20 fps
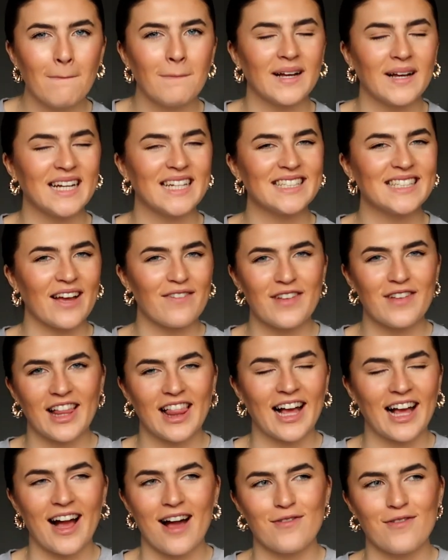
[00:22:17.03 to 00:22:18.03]
because I
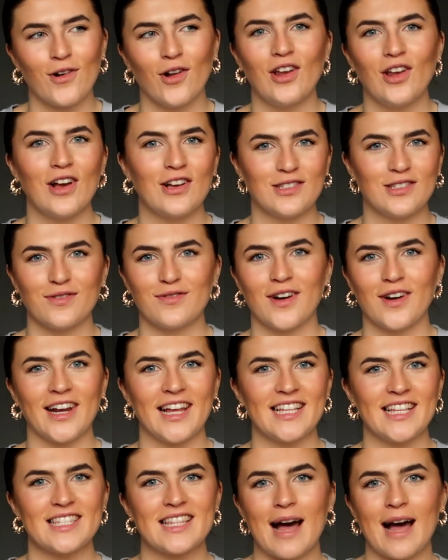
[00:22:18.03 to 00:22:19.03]
feel like I've got loads of
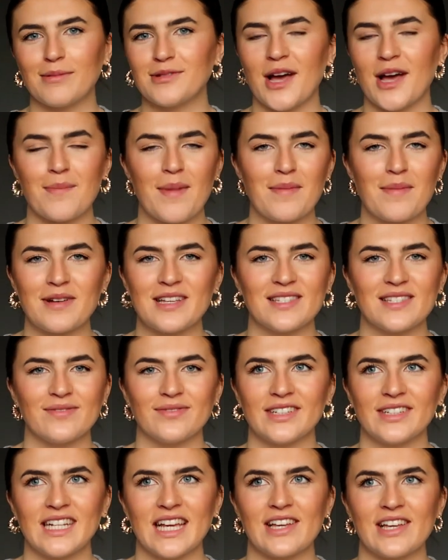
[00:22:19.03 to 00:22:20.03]
funny Snapchat memories
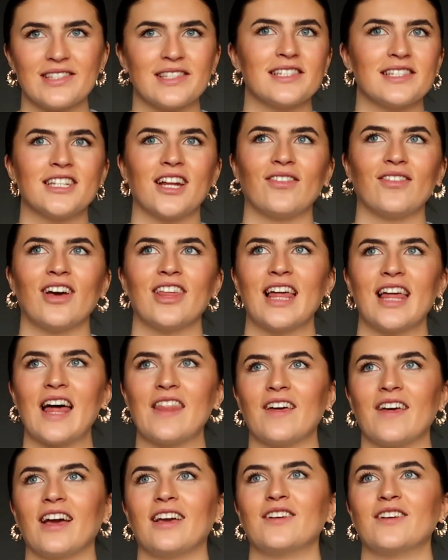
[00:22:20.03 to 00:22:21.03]
and videos and stuff like
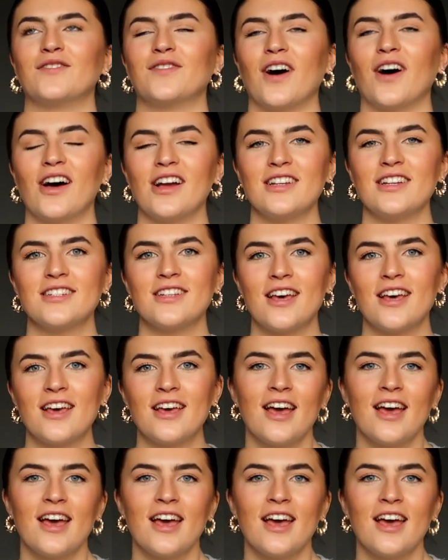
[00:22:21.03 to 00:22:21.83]
that that I could find.